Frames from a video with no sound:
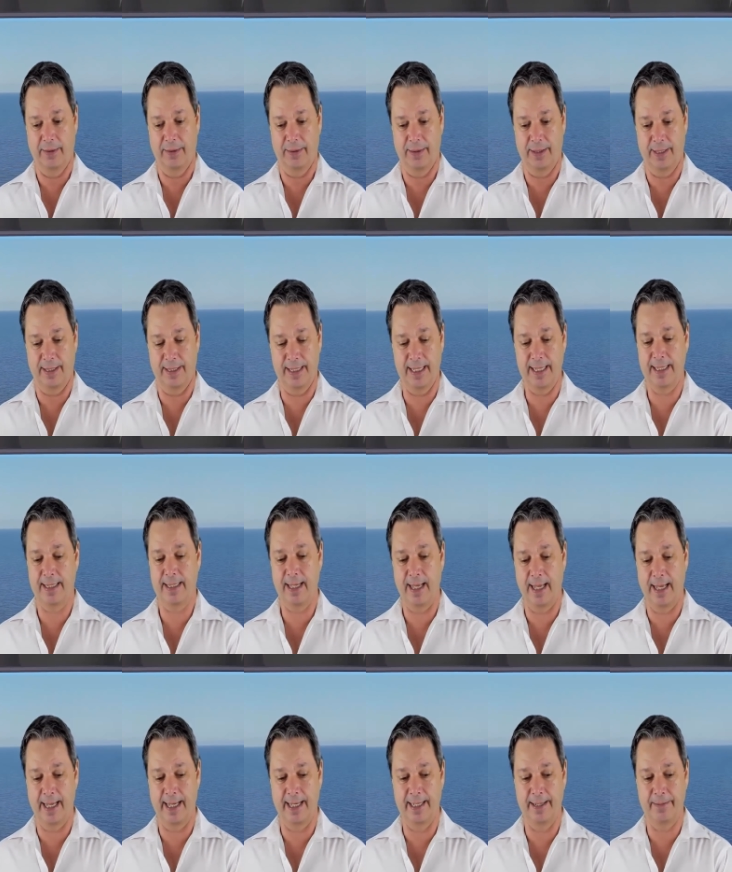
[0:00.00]
The
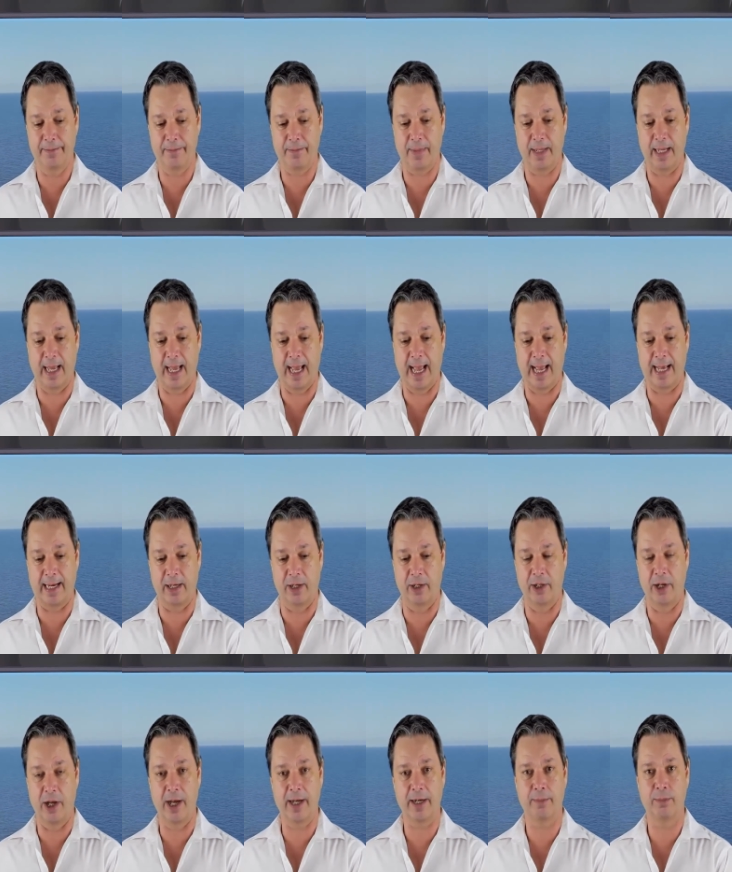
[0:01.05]
Seaside had a
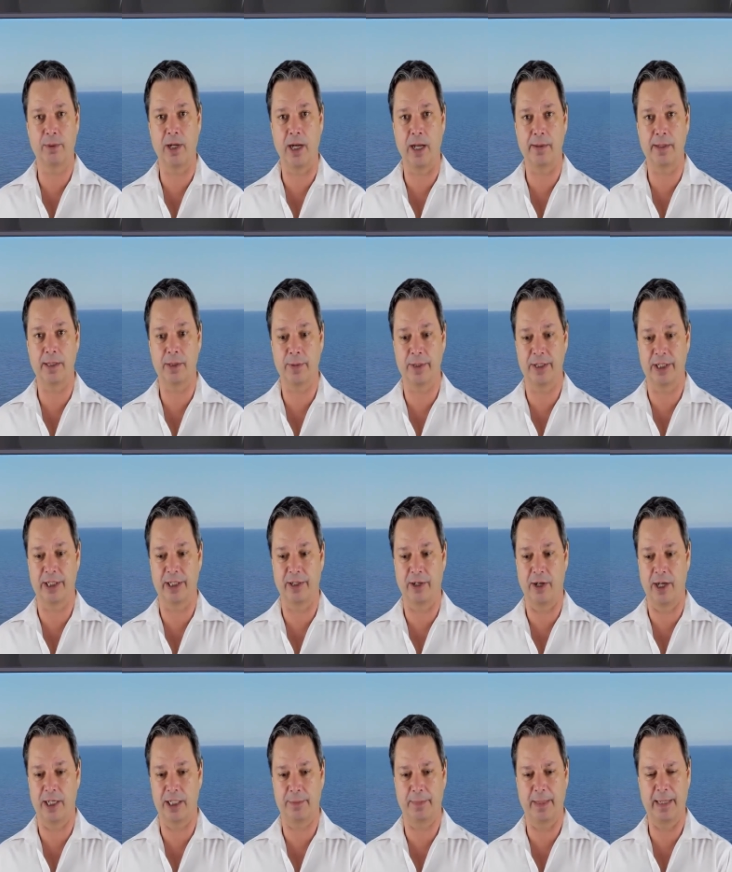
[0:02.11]
lot of problems when she
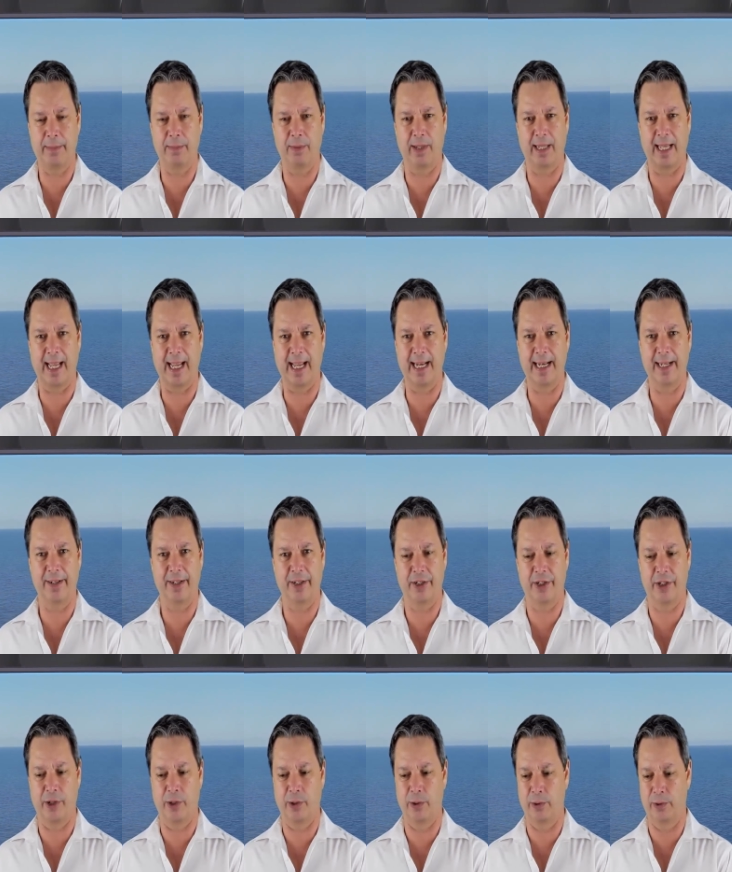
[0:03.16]
launched. People hated the
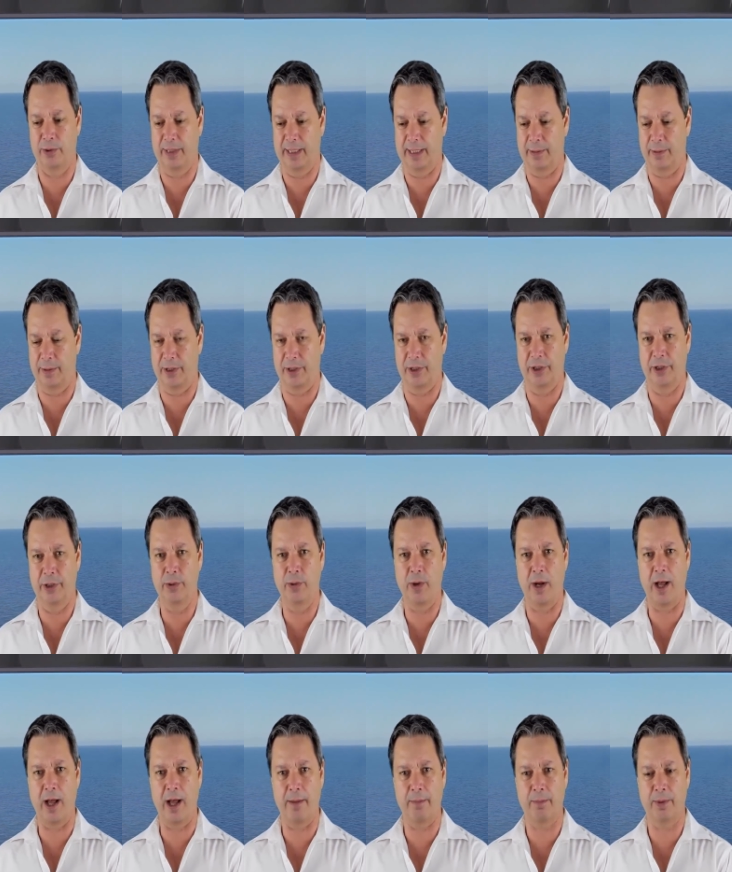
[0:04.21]
shows. It was too
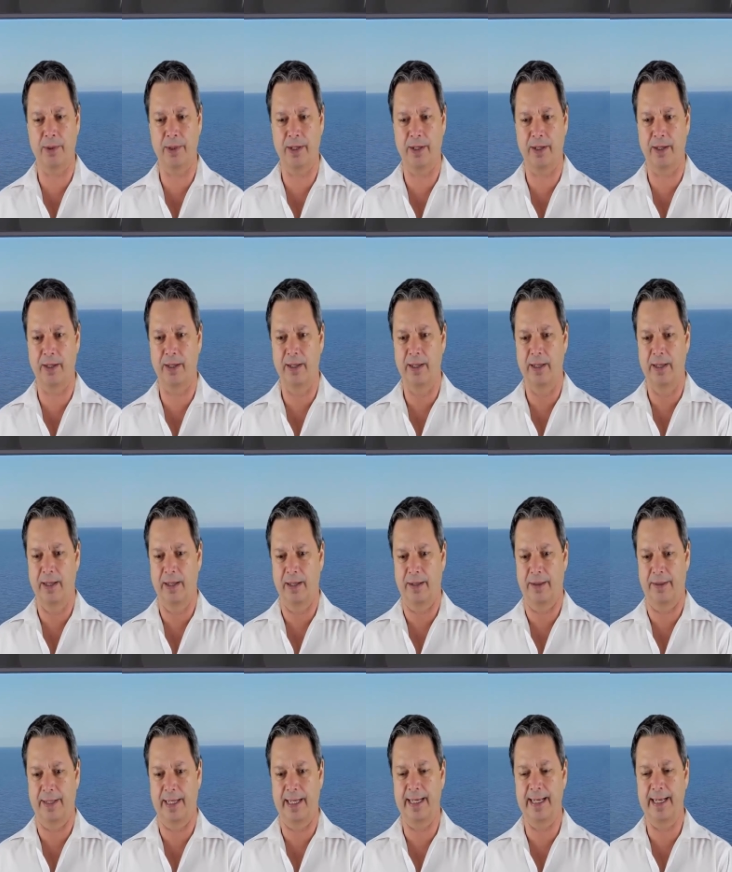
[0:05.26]
opera.
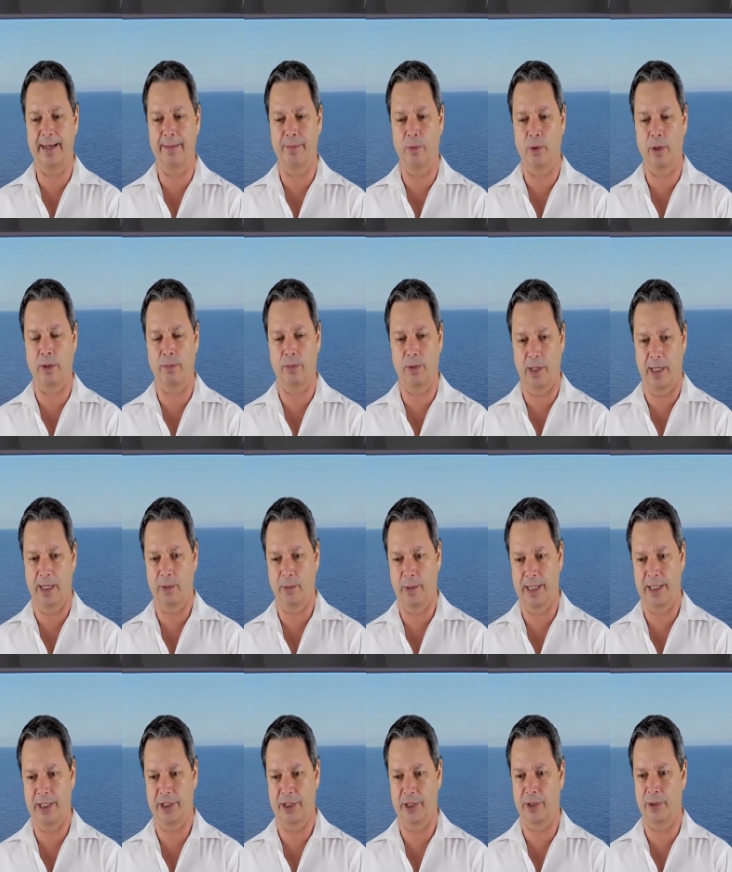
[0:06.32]
They needed more Broadway
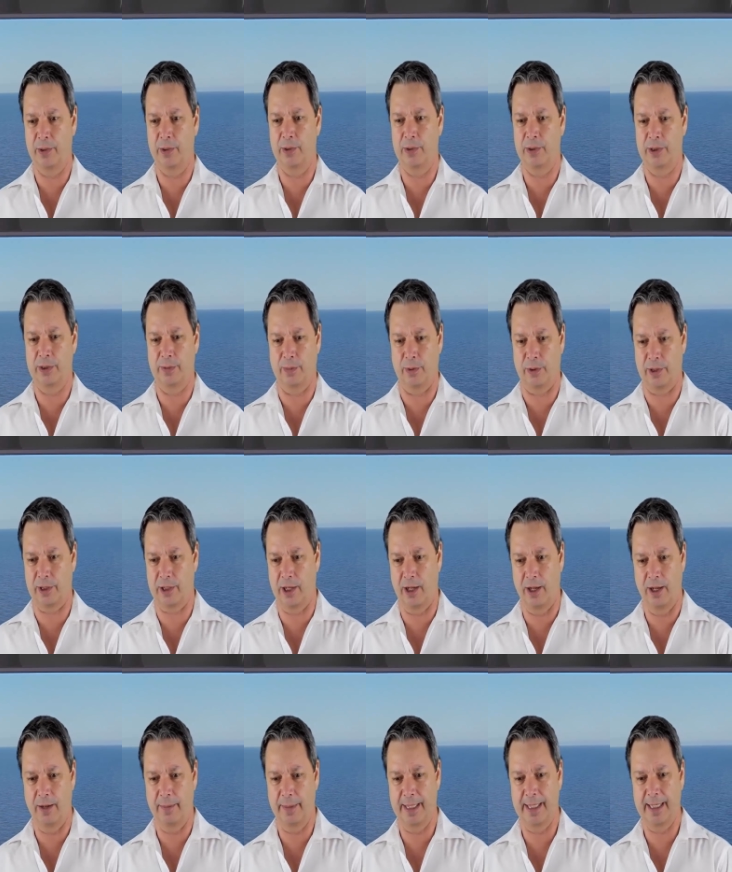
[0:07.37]
shows, more
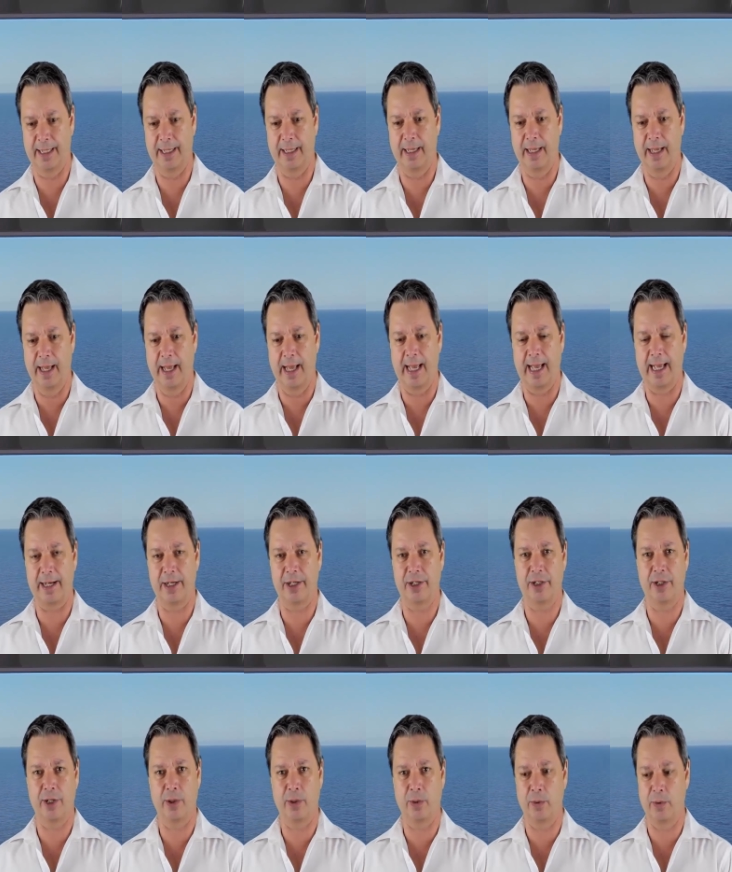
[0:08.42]
comedy, and
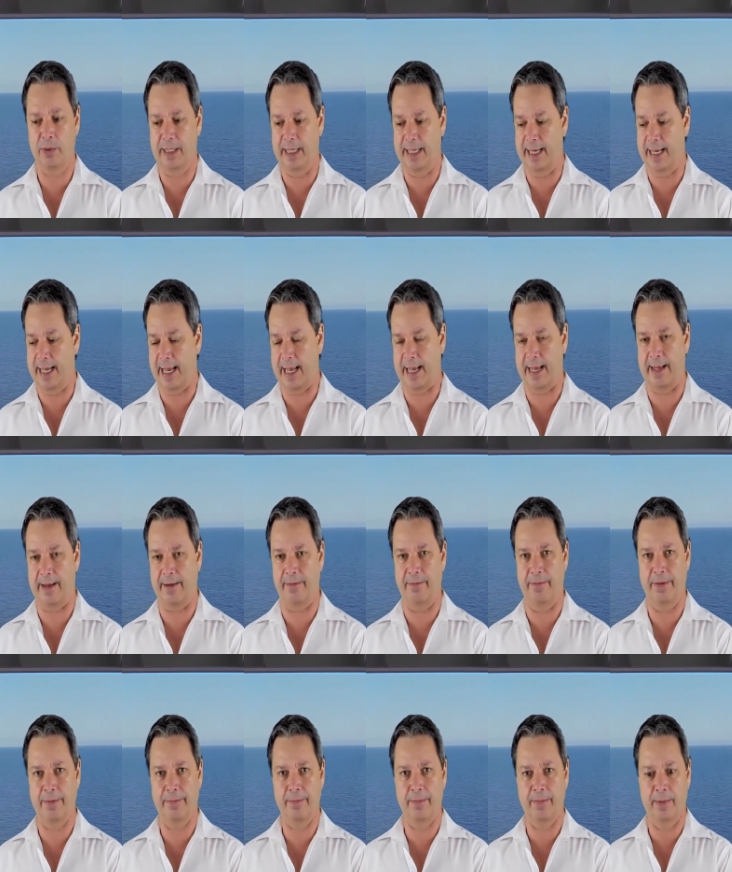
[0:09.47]
so they have
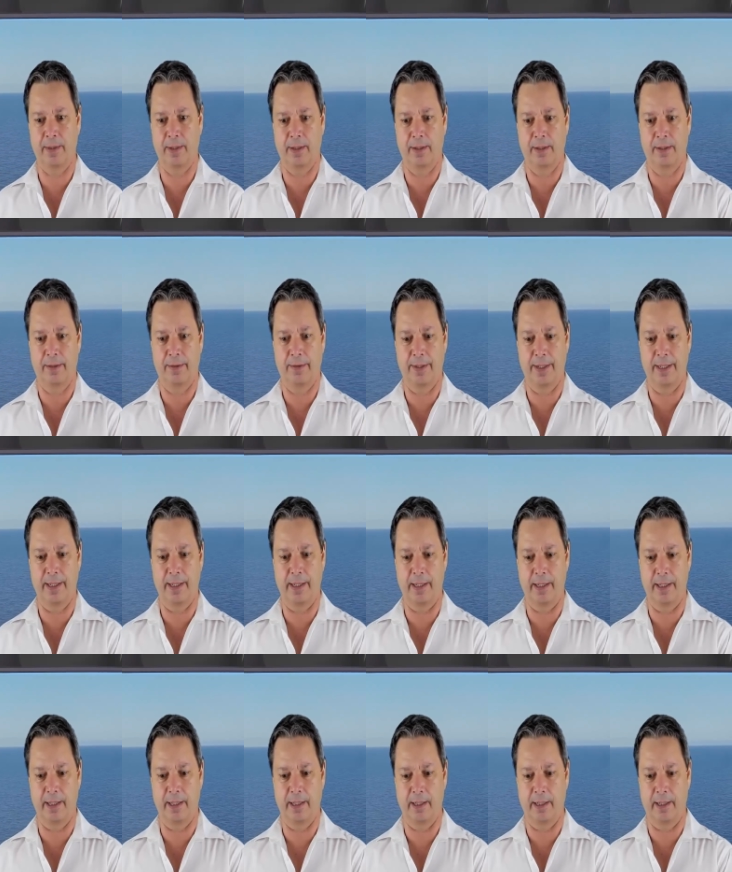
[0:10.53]

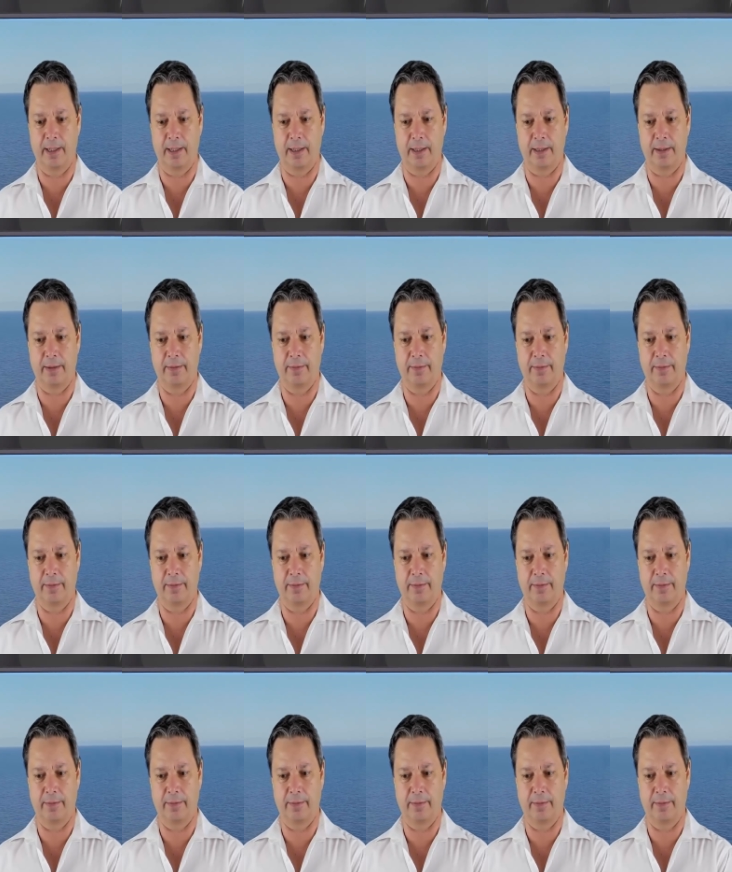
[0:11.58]
the uh,